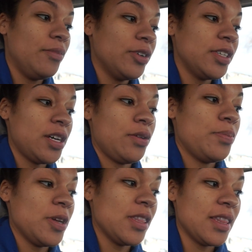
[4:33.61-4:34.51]
really
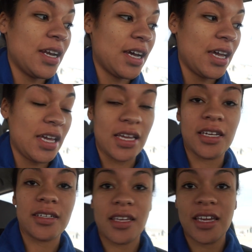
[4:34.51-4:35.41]
hoping that I
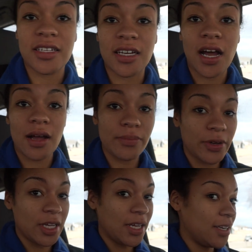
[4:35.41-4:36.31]
can
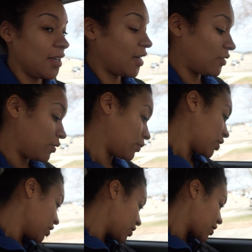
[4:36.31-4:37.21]
comprehend how it
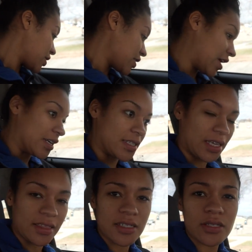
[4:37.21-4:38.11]
works because it has
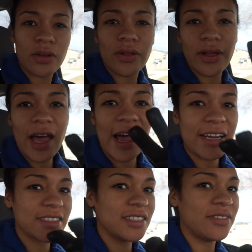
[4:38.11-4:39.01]
like this whole
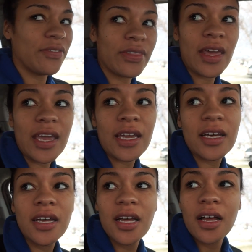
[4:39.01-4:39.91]
active thing
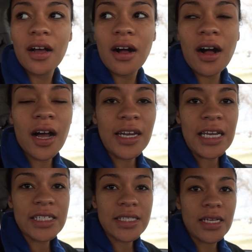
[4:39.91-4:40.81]
on
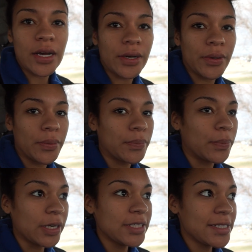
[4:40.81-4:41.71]
it, so
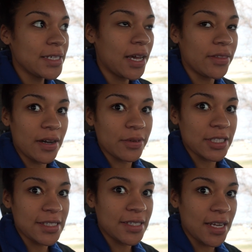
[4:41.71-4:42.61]
we're gonna see how that
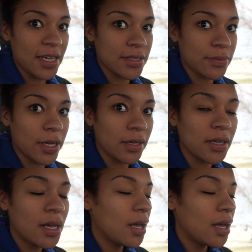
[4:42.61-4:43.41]
works today as well.